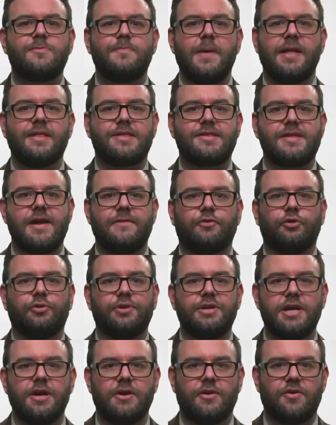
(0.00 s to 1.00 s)
spent several
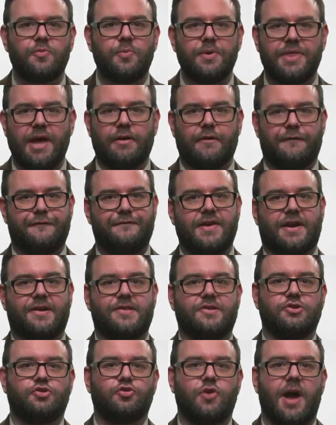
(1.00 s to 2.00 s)
years without a fixed
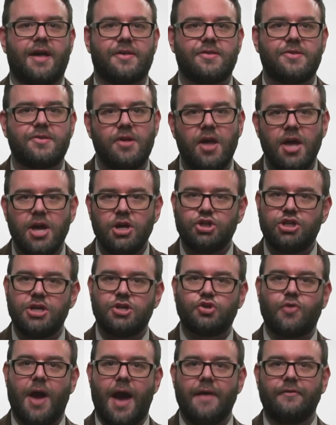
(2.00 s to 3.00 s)
address. She
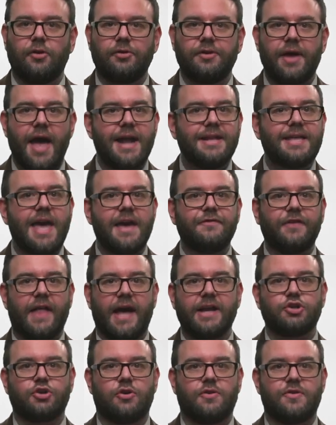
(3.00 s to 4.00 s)
traveled and gave
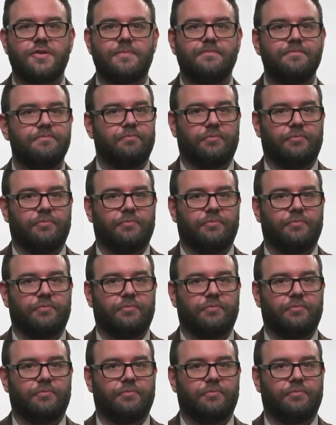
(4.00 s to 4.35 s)
lectures.